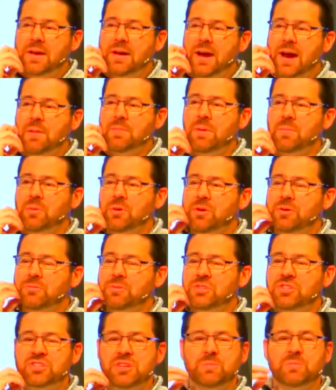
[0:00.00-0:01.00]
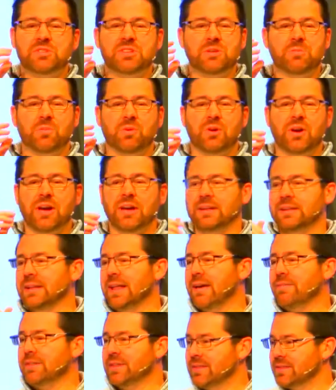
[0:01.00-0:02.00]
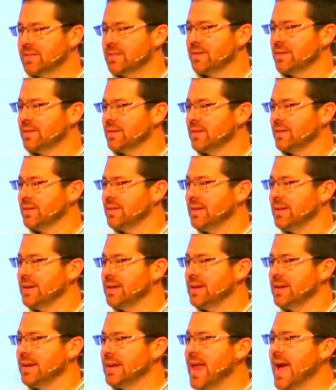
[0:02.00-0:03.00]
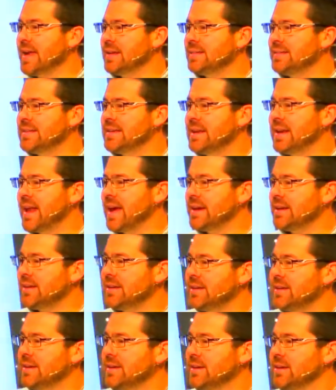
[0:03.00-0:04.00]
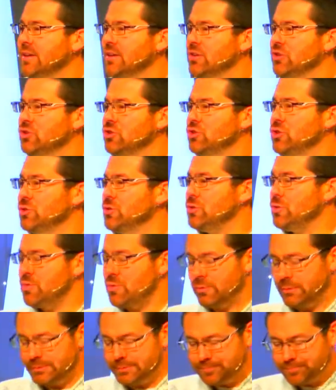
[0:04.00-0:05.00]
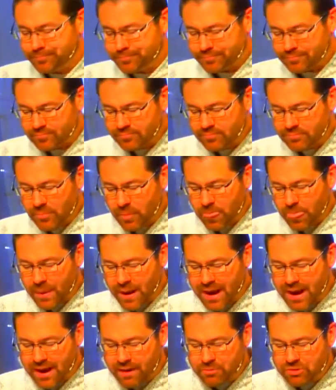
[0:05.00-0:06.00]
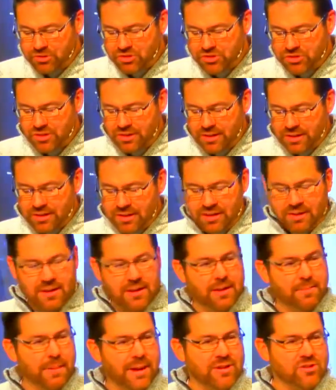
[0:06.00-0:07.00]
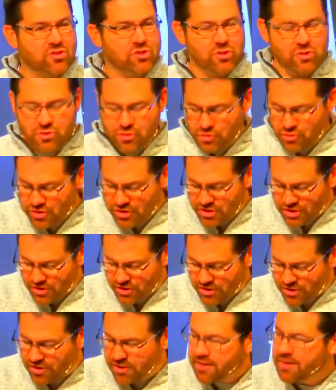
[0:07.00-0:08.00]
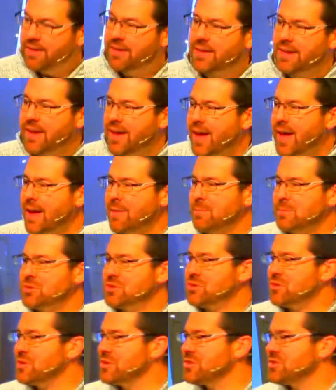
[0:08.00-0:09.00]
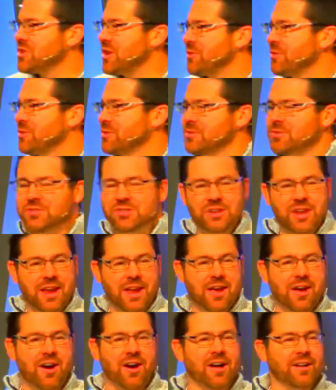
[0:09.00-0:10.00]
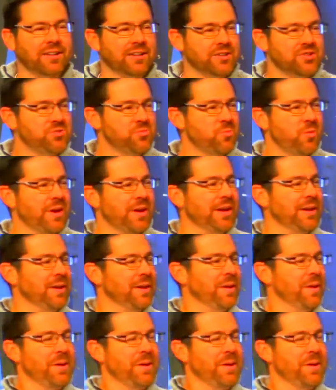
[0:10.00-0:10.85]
I remember it was September 11th, 1992. I was in my junior year at Missouri Southern State College when